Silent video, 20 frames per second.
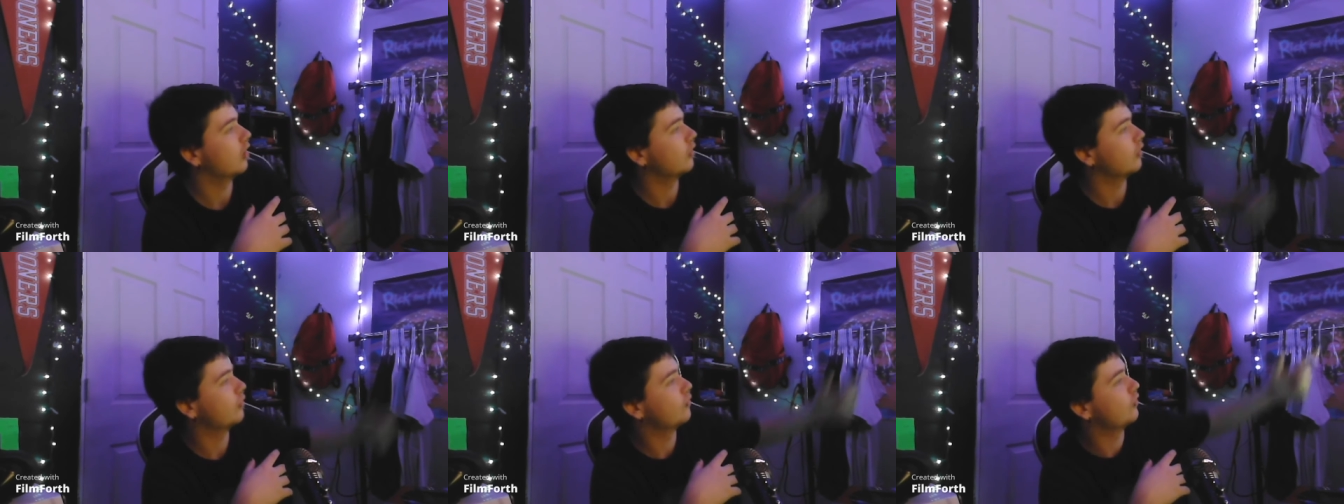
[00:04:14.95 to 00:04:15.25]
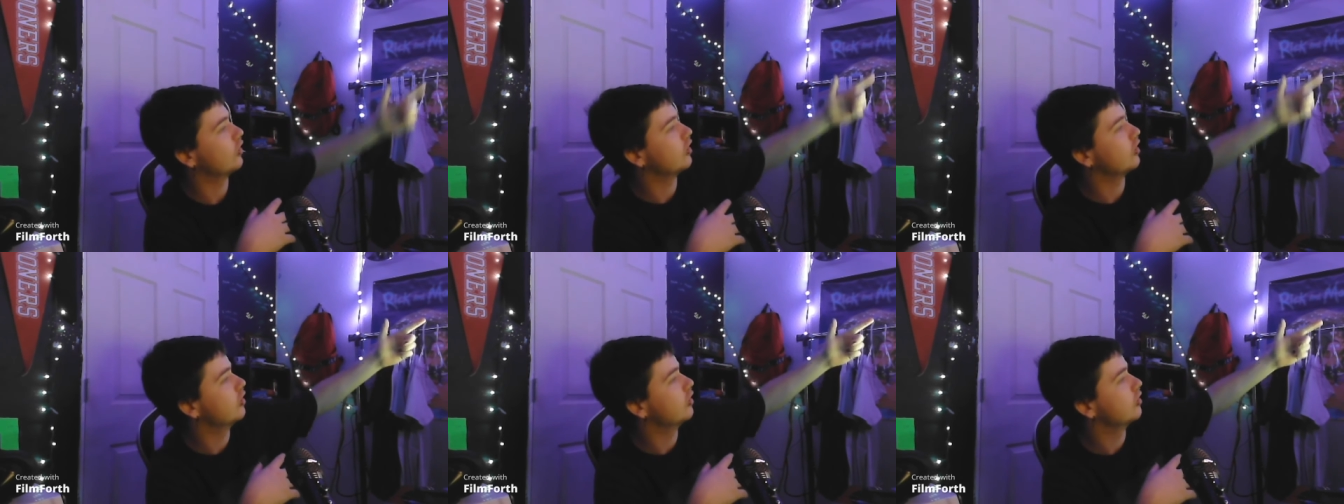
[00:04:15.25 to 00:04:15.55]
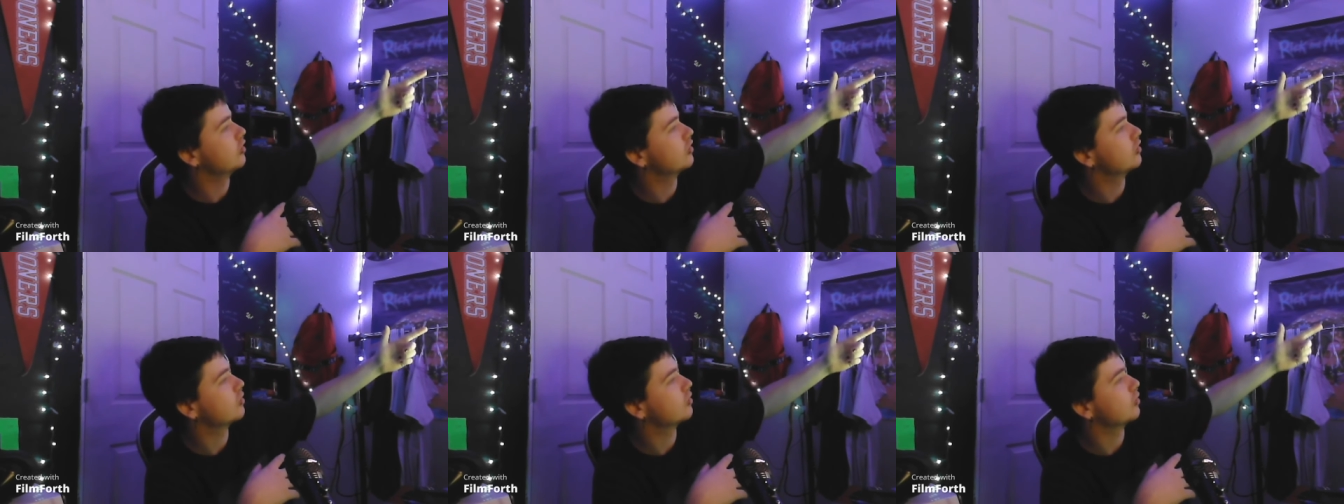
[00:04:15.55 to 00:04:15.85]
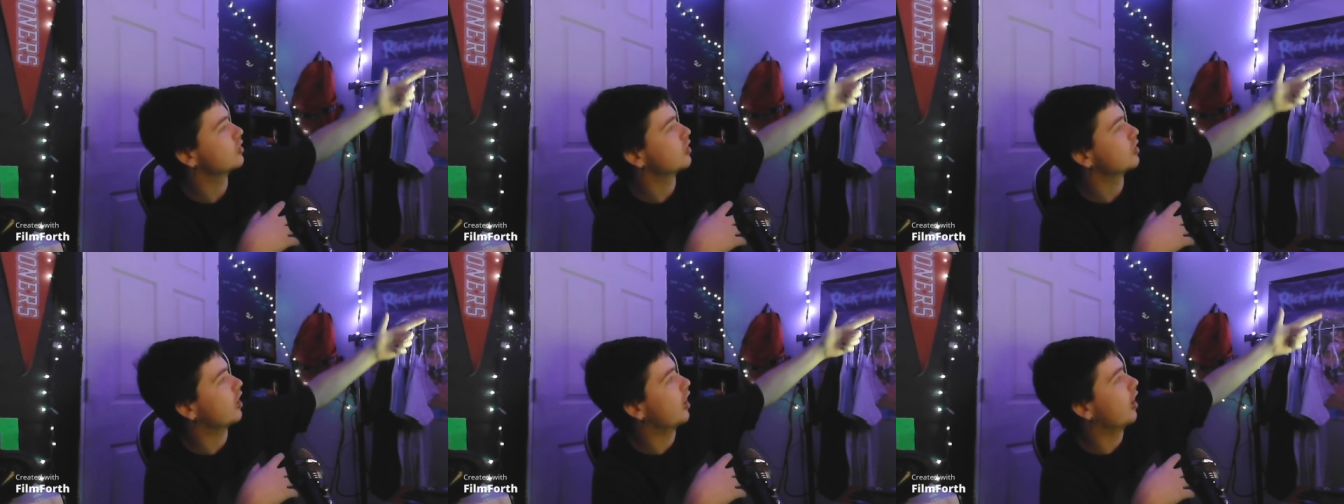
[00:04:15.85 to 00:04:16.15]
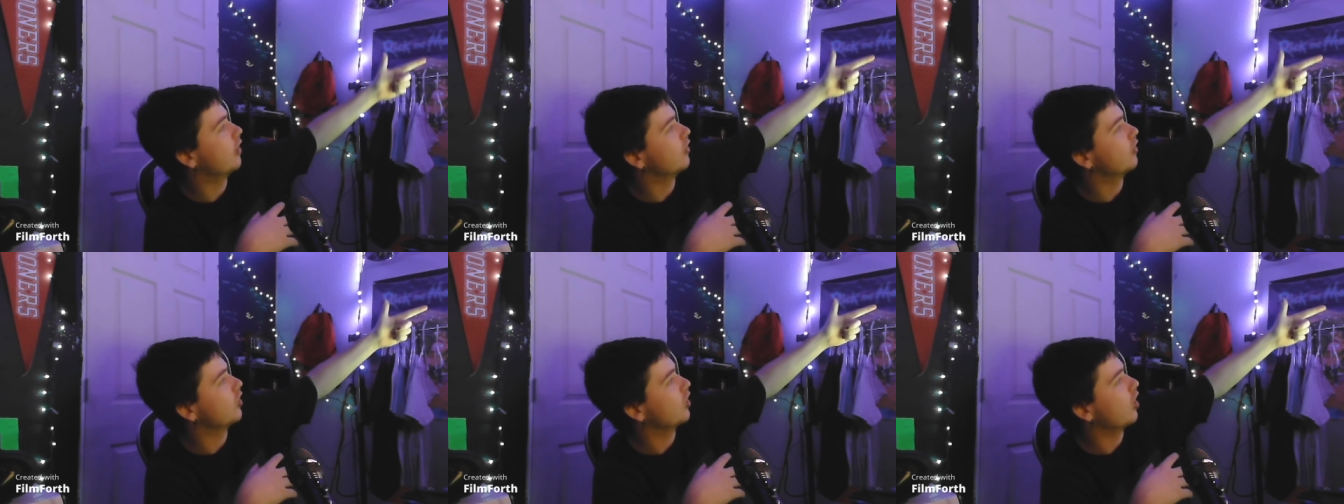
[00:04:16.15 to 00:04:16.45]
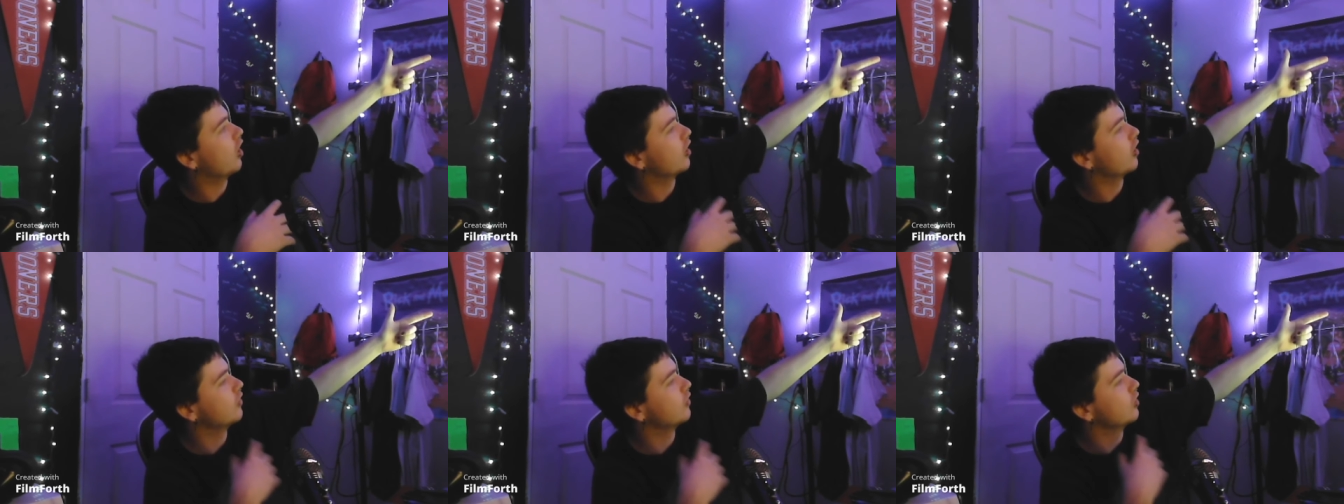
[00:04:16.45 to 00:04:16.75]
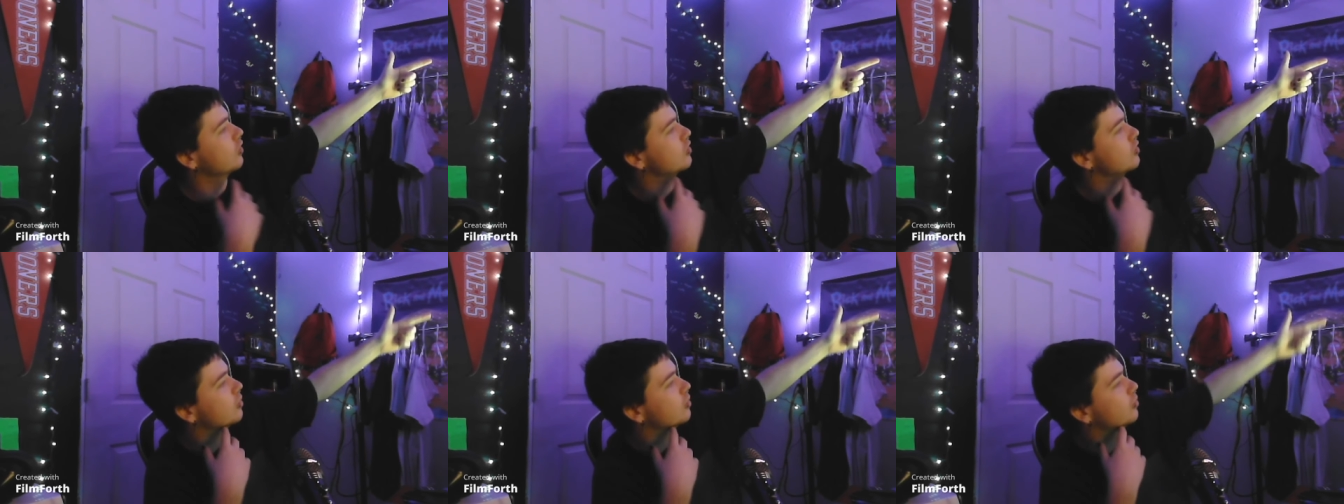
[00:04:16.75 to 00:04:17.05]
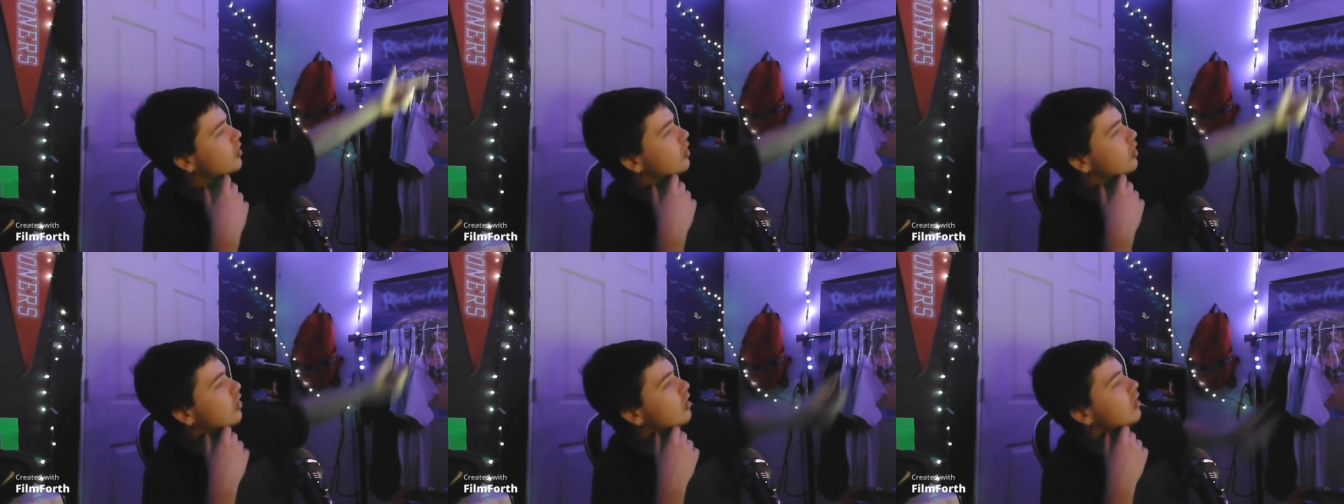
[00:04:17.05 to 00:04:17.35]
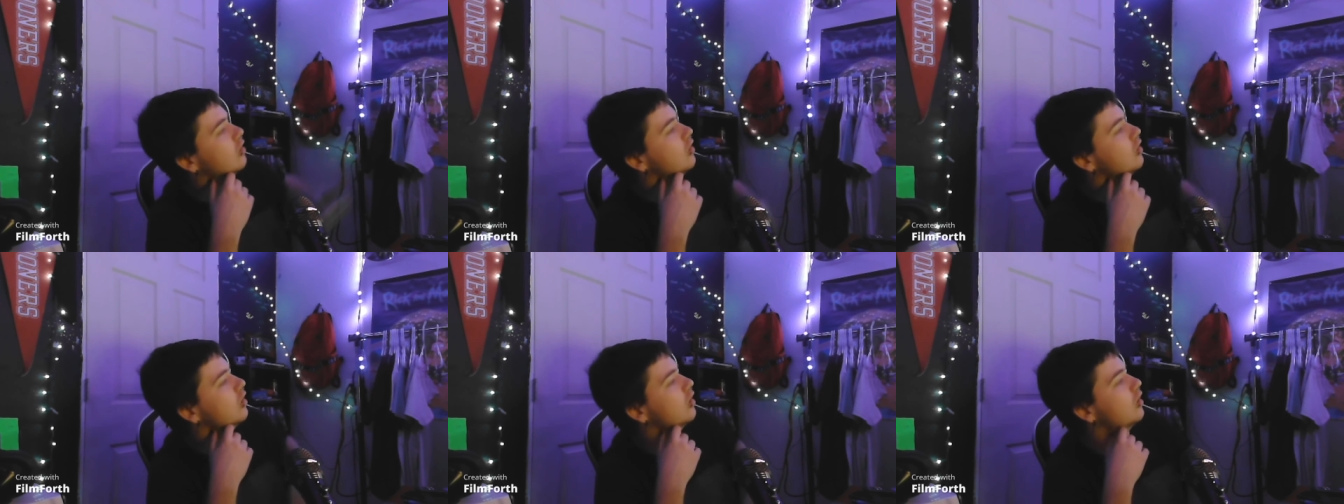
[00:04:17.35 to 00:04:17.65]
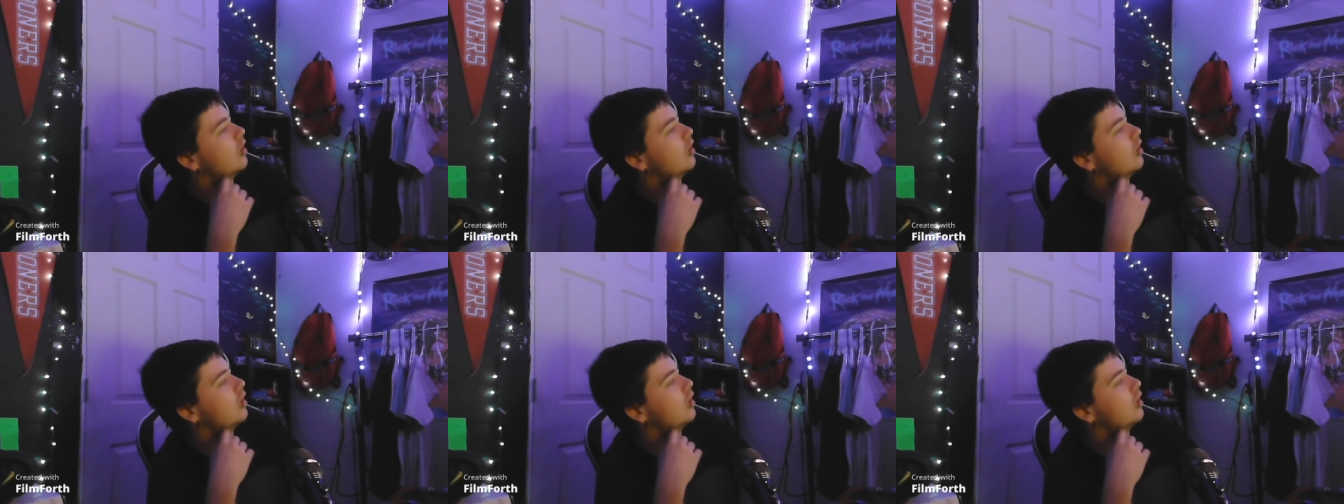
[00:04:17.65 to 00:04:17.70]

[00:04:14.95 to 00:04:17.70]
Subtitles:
figures, which I have a lot of those up there.